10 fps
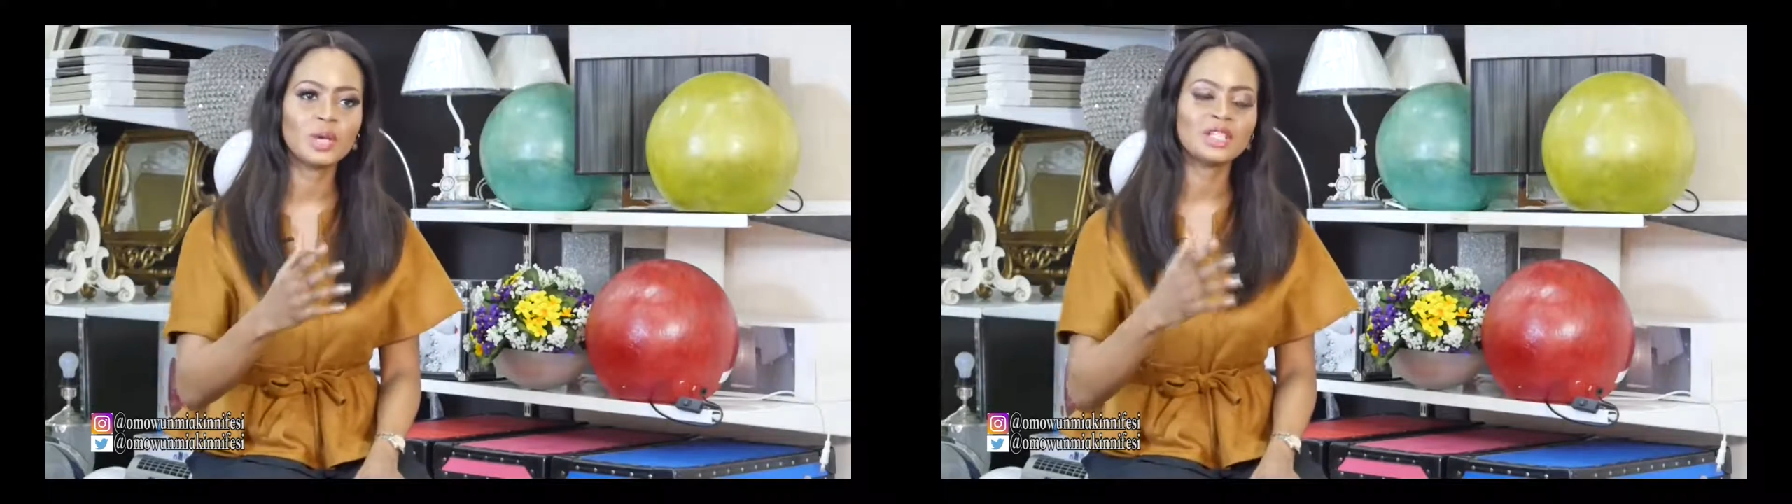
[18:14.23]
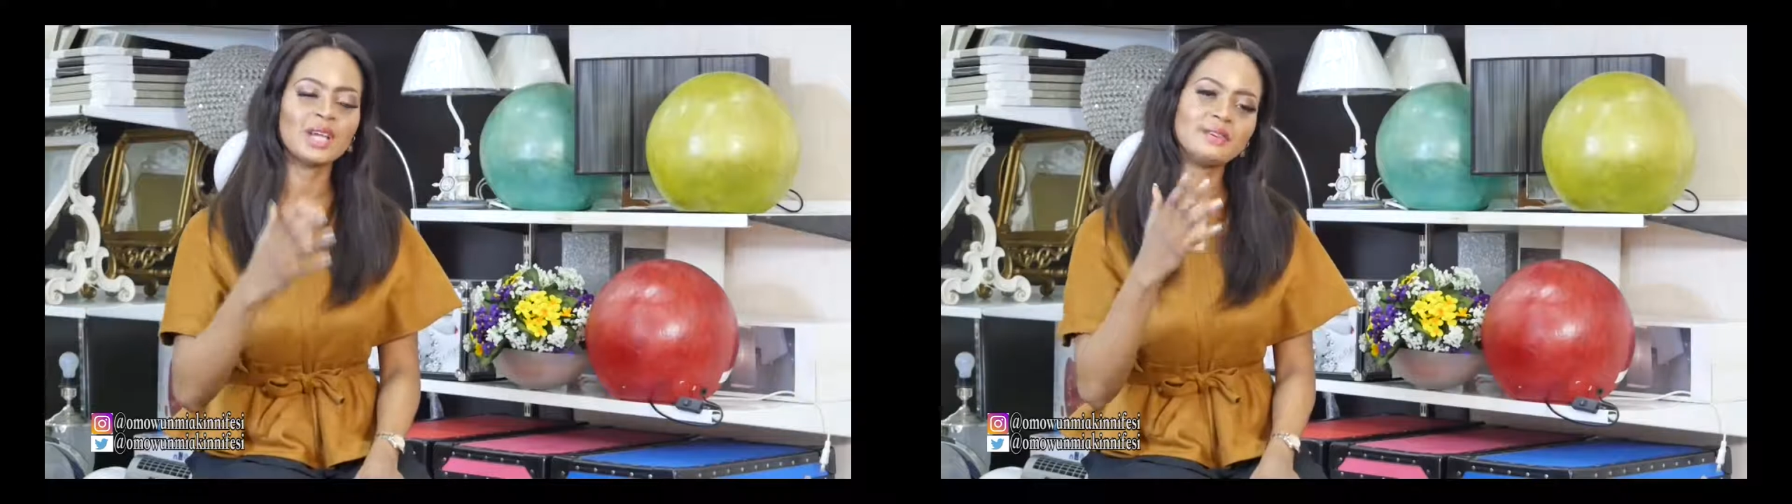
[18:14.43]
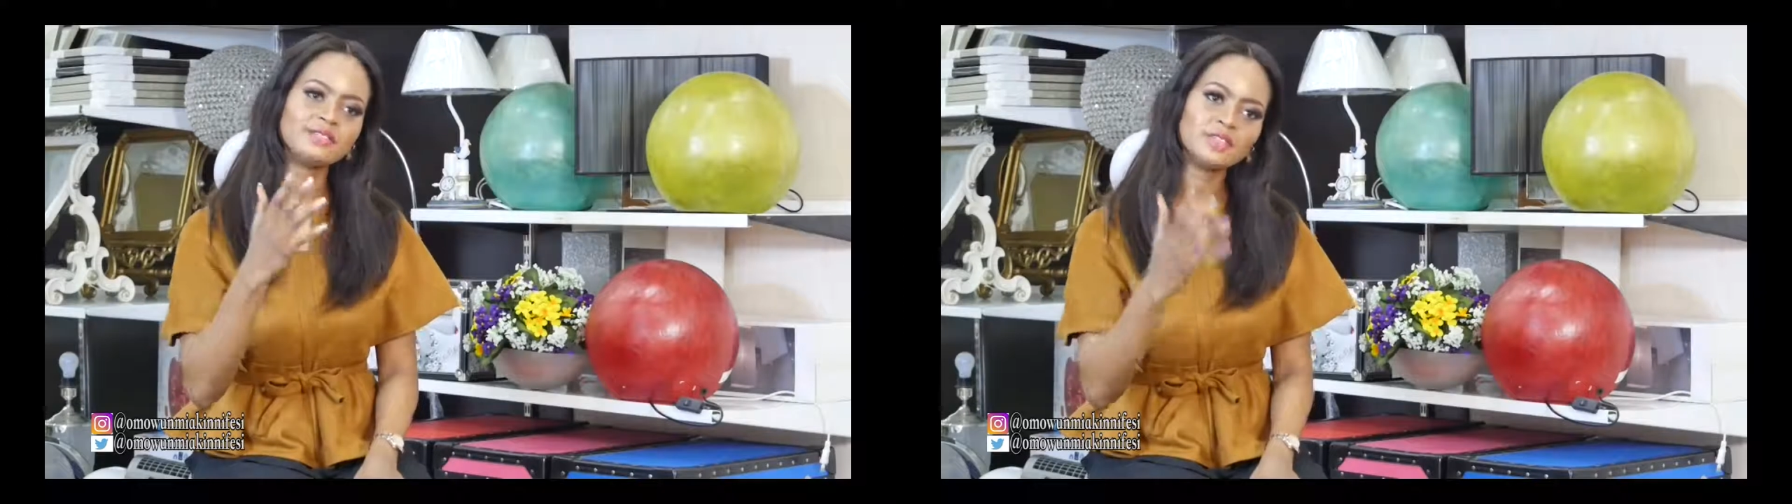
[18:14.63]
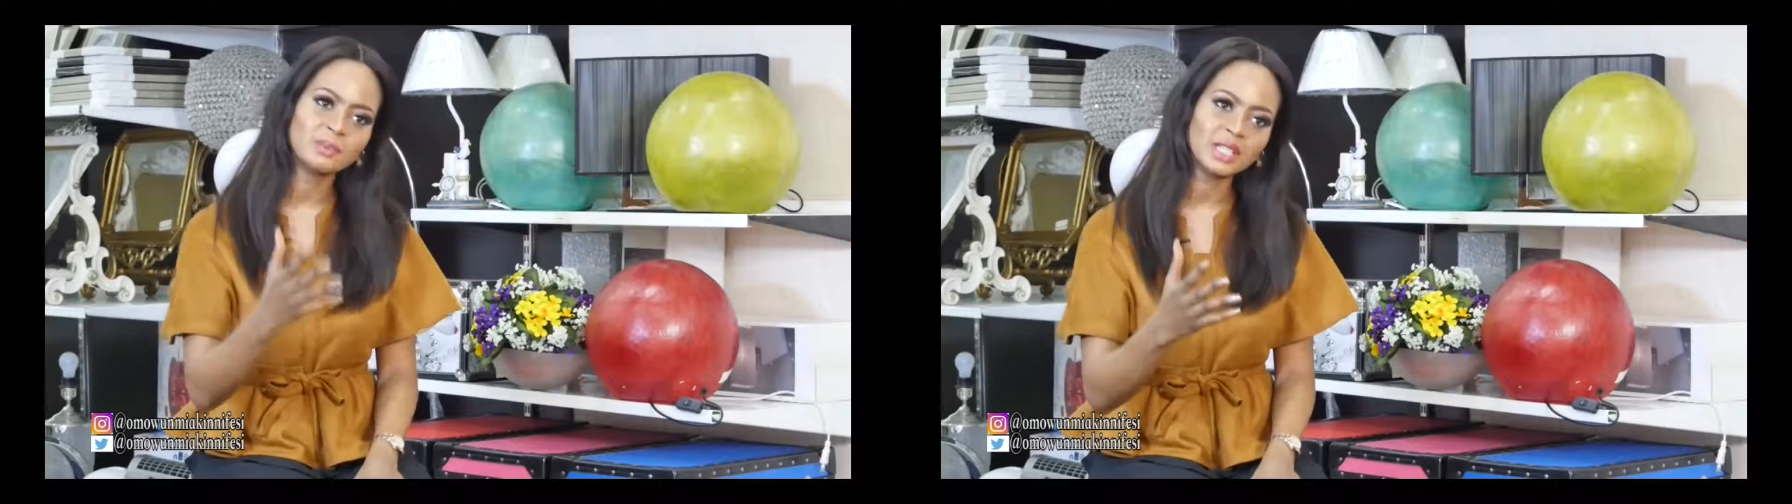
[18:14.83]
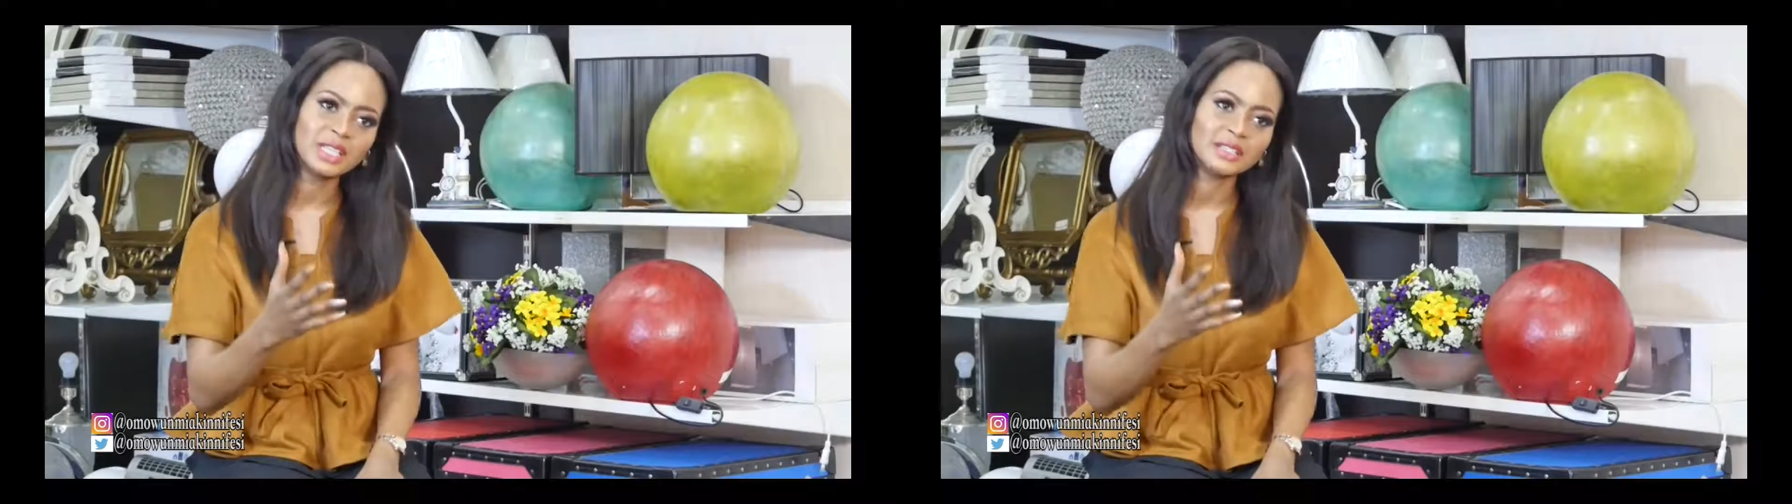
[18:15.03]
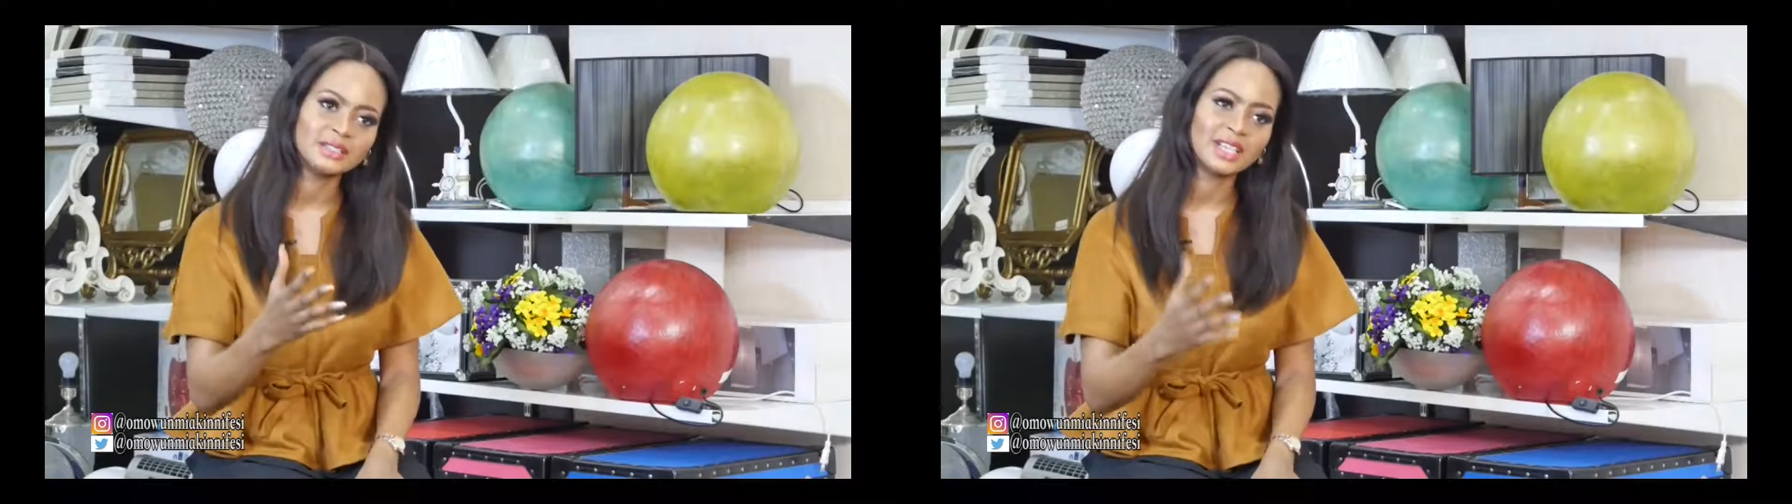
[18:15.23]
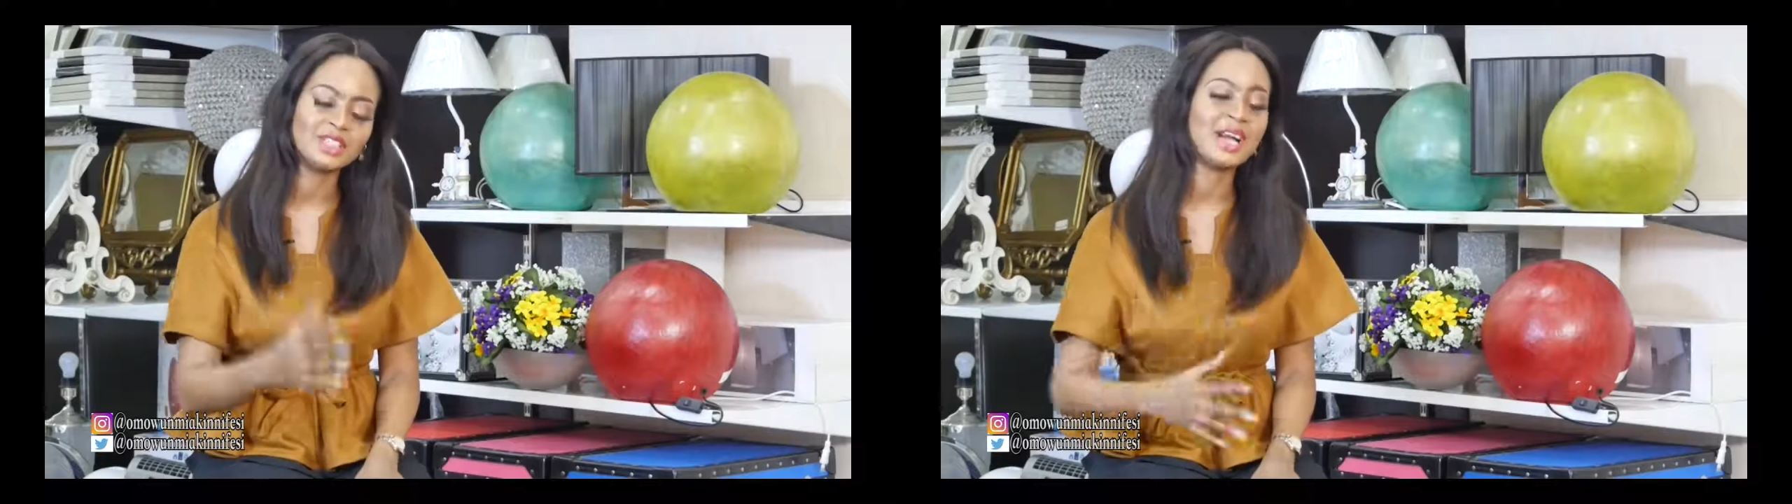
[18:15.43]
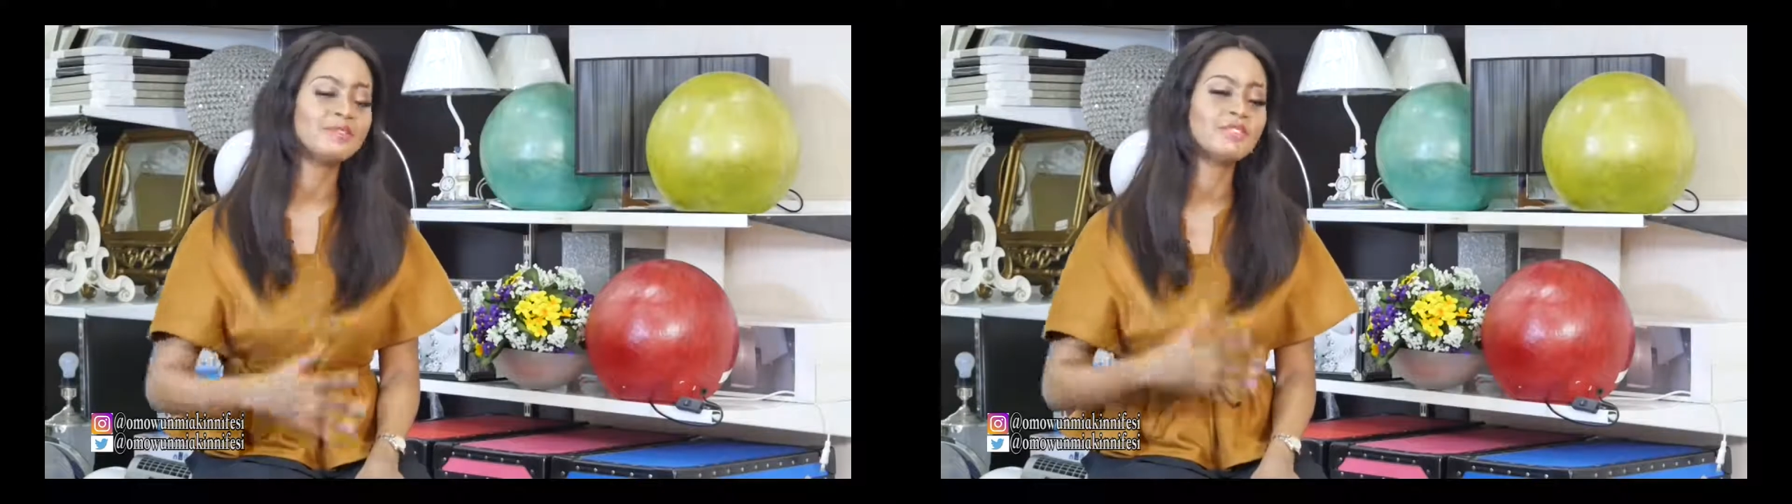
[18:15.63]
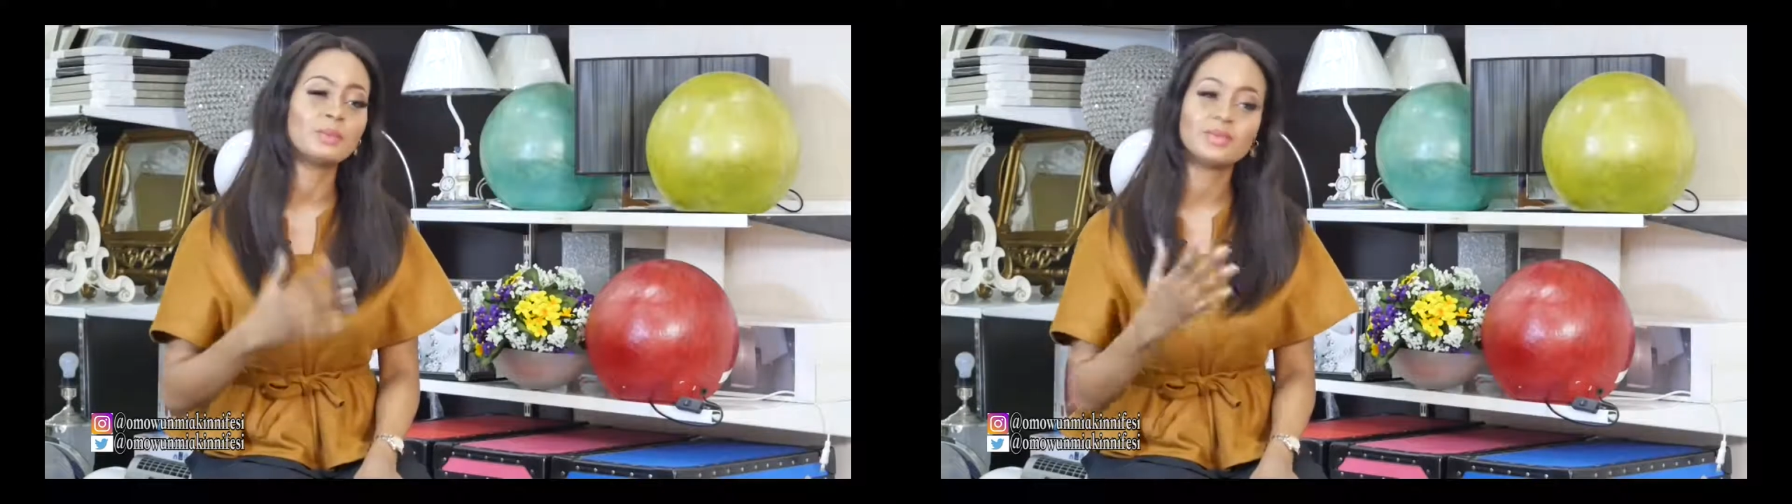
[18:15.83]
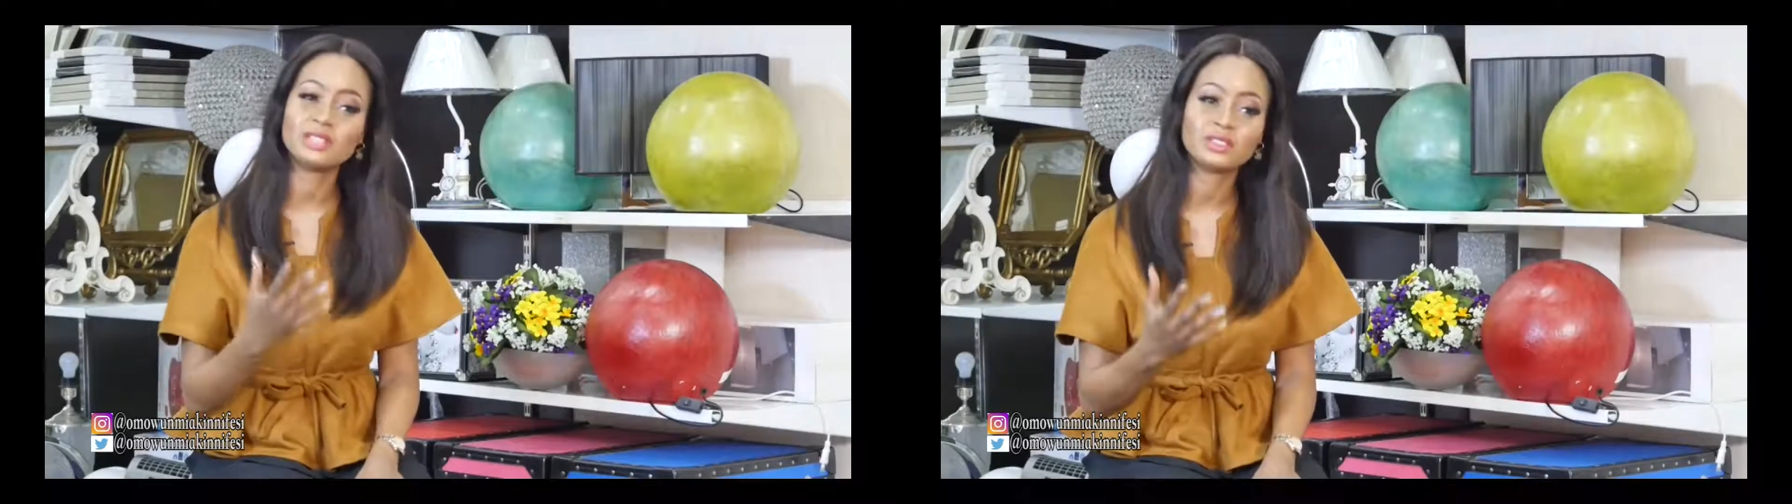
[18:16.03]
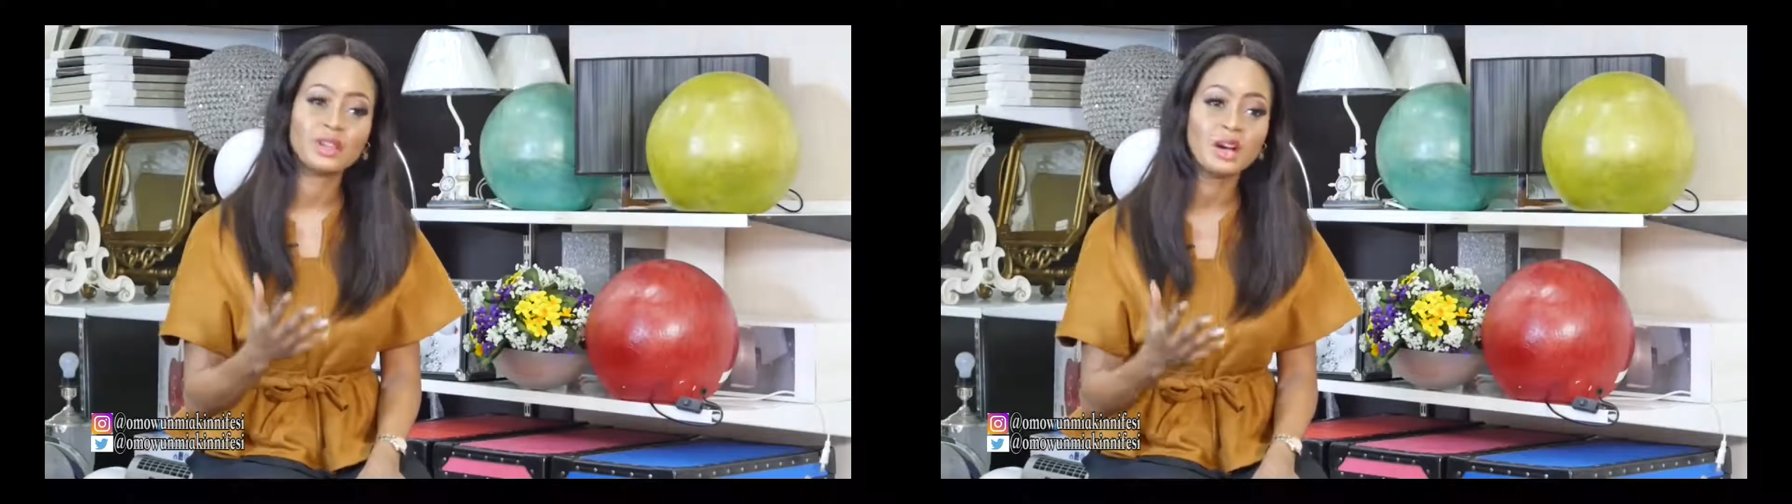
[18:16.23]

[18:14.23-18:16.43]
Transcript: and you have something inside, you have something to